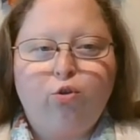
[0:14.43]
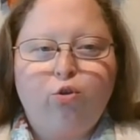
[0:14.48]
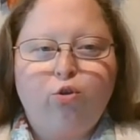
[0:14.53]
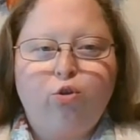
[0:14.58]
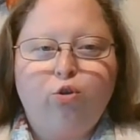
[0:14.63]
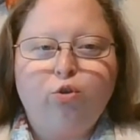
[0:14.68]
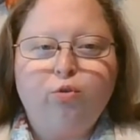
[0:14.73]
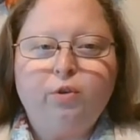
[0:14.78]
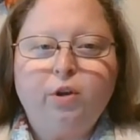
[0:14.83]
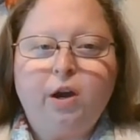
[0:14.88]

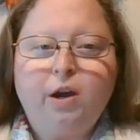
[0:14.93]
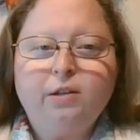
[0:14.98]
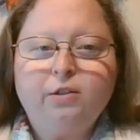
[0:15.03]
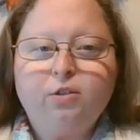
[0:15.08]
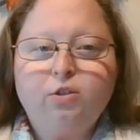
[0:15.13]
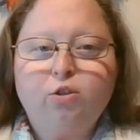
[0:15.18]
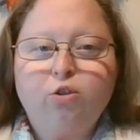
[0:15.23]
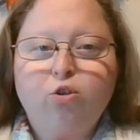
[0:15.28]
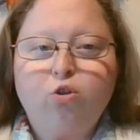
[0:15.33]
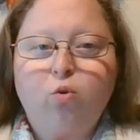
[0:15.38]
Do not
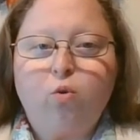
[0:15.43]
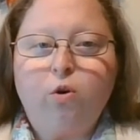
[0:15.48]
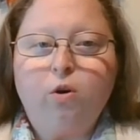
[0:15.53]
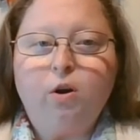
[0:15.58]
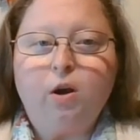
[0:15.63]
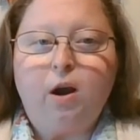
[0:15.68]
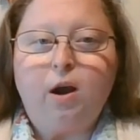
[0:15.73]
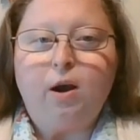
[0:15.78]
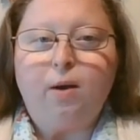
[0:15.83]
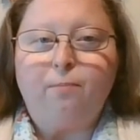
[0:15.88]
store
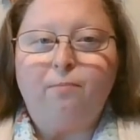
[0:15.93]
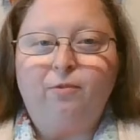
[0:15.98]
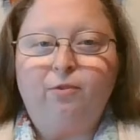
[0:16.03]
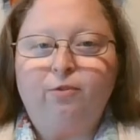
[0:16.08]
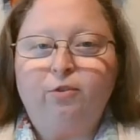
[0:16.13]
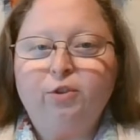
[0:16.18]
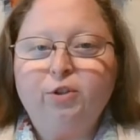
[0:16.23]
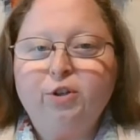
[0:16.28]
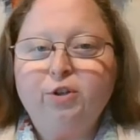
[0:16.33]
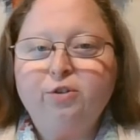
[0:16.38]
up
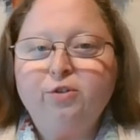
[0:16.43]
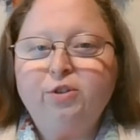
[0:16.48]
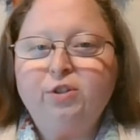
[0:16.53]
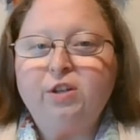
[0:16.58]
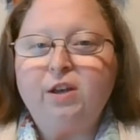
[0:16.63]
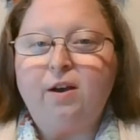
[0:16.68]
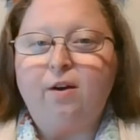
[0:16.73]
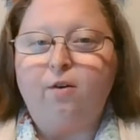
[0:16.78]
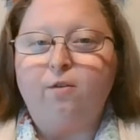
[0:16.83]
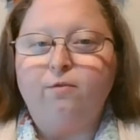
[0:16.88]
for
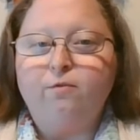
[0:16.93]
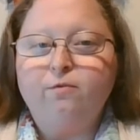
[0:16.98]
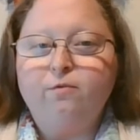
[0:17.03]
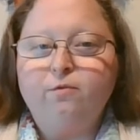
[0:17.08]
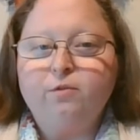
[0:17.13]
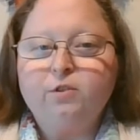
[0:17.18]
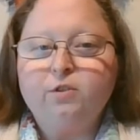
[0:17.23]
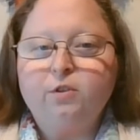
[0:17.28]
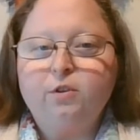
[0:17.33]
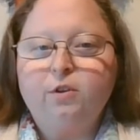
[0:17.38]

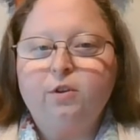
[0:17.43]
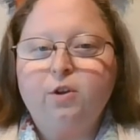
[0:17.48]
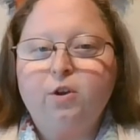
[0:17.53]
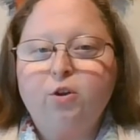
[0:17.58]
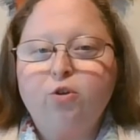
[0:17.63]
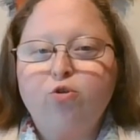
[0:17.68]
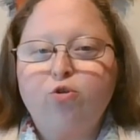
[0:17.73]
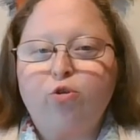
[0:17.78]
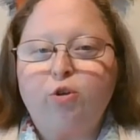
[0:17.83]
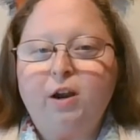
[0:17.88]
yourselves
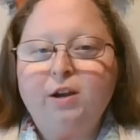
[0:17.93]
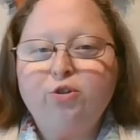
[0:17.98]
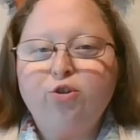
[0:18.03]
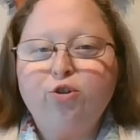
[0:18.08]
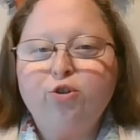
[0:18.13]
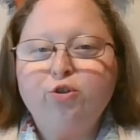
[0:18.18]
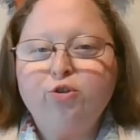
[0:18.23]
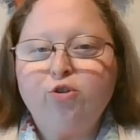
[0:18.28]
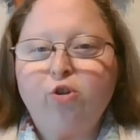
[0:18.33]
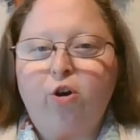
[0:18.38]

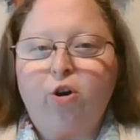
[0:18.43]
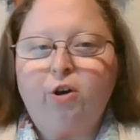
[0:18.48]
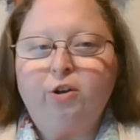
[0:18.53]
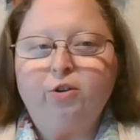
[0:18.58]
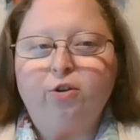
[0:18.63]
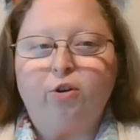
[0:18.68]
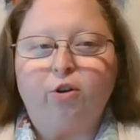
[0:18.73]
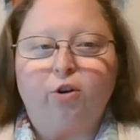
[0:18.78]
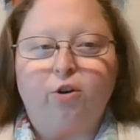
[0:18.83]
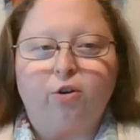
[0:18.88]
treasures on
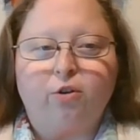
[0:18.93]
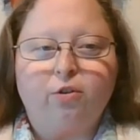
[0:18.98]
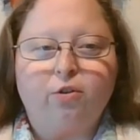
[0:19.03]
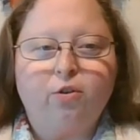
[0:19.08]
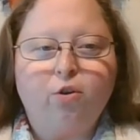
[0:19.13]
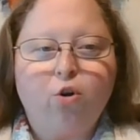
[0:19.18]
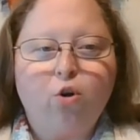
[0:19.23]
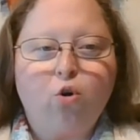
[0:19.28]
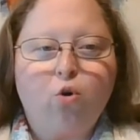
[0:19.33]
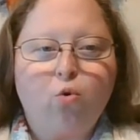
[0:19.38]
earth
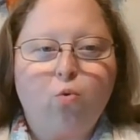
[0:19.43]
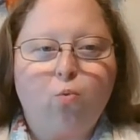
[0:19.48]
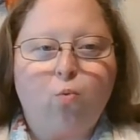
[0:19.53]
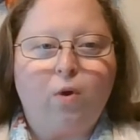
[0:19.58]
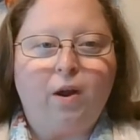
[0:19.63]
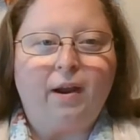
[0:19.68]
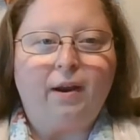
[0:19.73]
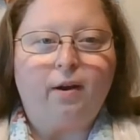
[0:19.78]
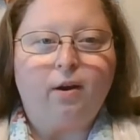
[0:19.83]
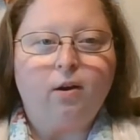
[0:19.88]

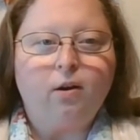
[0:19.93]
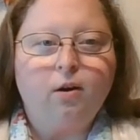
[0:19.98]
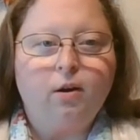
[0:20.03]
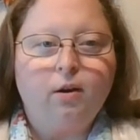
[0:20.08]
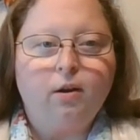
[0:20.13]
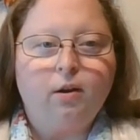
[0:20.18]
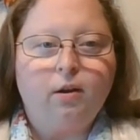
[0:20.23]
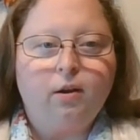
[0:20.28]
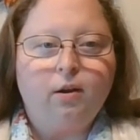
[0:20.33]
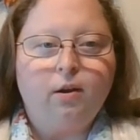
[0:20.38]
where
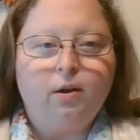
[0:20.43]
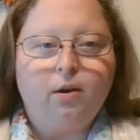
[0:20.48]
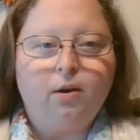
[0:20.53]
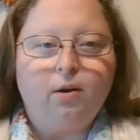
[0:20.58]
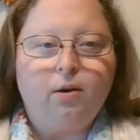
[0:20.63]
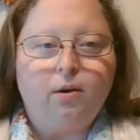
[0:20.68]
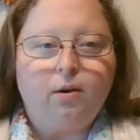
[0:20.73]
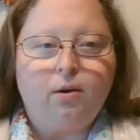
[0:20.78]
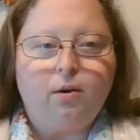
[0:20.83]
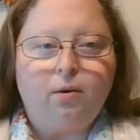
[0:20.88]

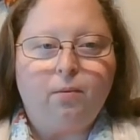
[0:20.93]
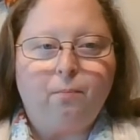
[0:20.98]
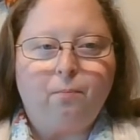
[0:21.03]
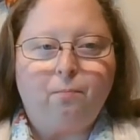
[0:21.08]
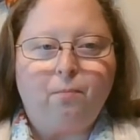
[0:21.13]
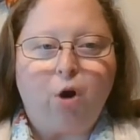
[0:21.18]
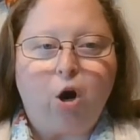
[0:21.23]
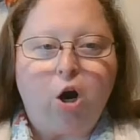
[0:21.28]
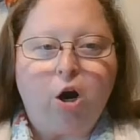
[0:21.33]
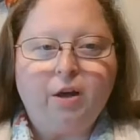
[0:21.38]

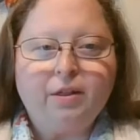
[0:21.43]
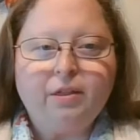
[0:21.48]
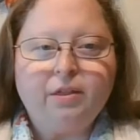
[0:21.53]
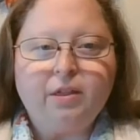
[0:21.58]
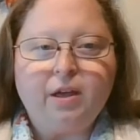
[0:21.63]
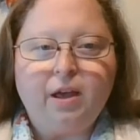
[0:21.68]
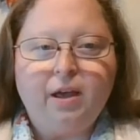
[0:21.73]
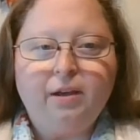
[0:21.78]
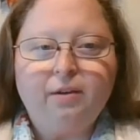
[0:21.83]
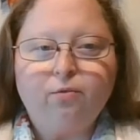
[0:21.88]
moth
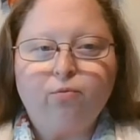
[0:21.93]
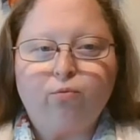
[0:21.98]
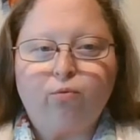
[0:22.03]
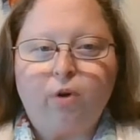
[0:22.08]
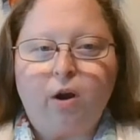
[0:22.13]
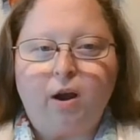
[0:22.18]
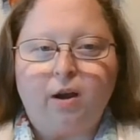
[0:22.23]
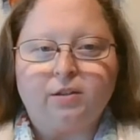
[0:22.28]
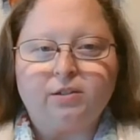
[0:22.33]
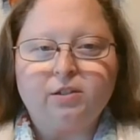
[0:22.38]
and
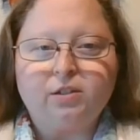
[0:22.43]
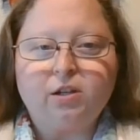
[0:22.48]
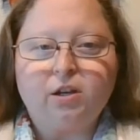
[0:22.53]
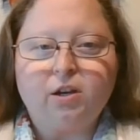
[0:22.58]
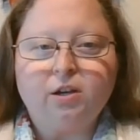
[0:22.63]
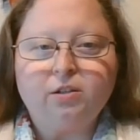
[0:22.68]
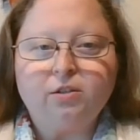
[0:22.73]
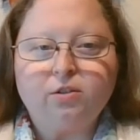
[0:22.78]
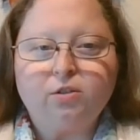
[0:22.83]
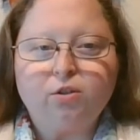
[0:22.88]
rust
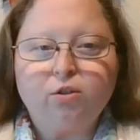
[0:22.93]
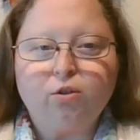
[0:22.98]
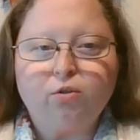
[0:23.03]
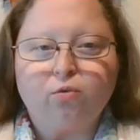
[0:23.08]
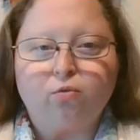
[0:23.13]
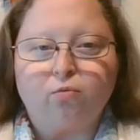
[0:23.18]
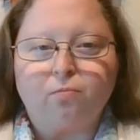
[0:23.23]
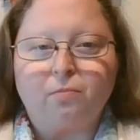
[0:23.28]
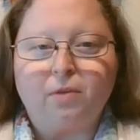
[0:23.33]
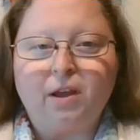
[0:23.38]

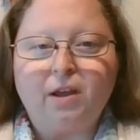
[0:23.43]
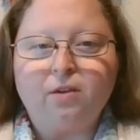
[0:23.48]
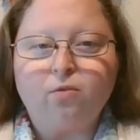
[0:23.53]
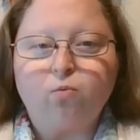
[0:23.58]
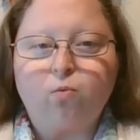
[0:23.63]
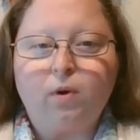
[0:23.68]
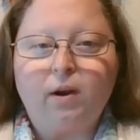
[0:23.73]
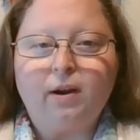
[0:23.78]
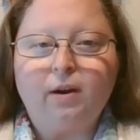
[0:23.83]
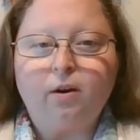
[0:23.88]
consume and
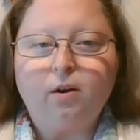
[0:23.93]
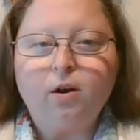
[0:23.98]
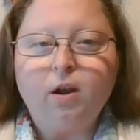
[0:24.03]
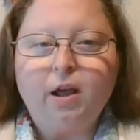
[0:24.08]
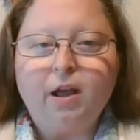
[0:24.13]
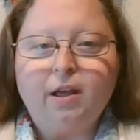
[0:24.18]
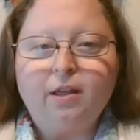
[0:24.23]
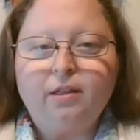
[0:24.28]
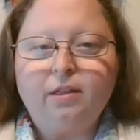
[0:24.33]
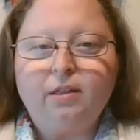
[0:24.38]
where
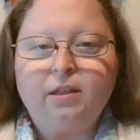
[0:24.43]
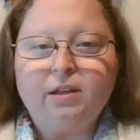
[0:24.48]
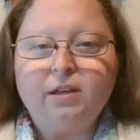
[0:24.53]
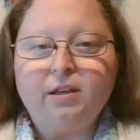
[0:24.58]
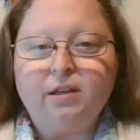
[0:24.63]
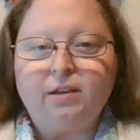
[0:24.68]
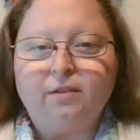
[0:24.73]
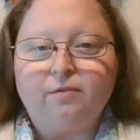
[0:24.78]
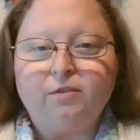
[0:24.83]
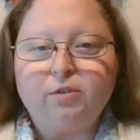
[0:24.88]

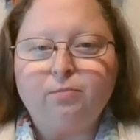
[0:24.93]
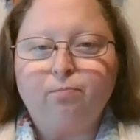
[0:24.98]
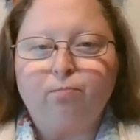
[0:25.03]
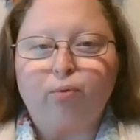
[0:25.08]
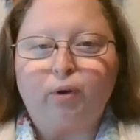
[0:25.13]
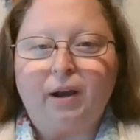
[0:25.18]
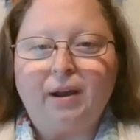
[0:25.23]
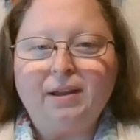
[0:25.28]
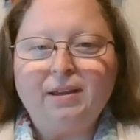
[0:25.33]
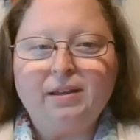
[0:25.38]
thieves
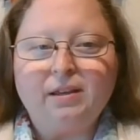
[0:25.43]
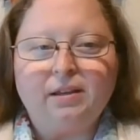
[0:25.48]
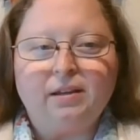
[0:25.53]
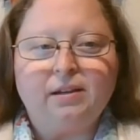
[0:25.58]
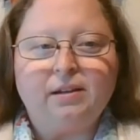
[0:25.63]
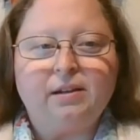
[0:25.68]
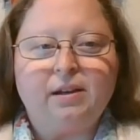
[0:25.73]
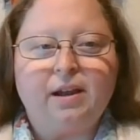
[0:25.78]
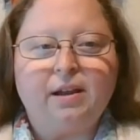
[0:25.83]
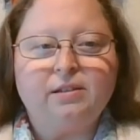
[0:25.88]
break
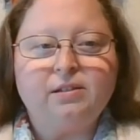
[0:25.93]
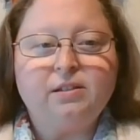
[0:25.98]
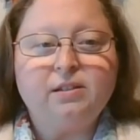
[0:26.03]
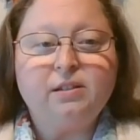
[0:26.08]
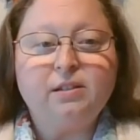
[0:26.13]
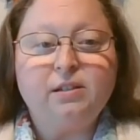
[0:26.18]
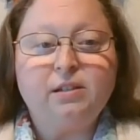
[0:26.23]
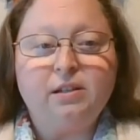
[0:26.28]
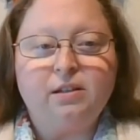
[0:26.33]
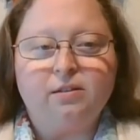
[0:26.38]
in and
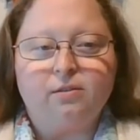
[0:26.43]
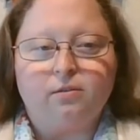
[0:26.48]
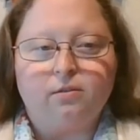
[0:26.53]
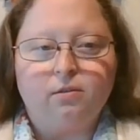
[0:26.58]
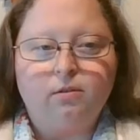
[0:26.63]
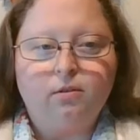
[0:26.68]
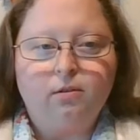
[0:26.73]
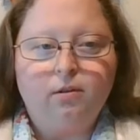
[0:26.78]
steal.